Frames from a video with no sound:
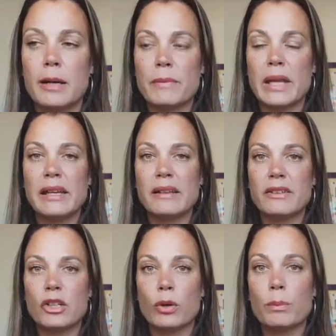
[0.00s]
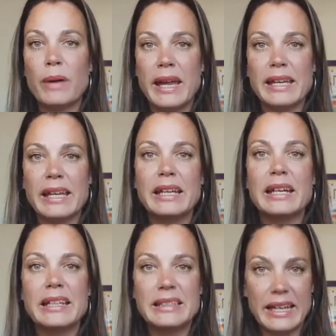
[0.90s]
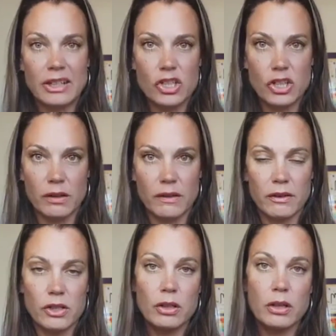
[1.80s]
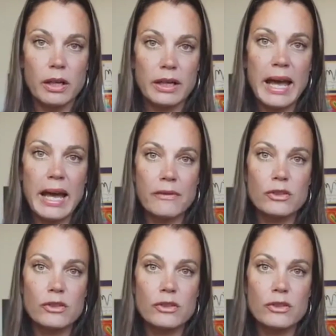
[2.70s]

is your banking connections. You're going to have to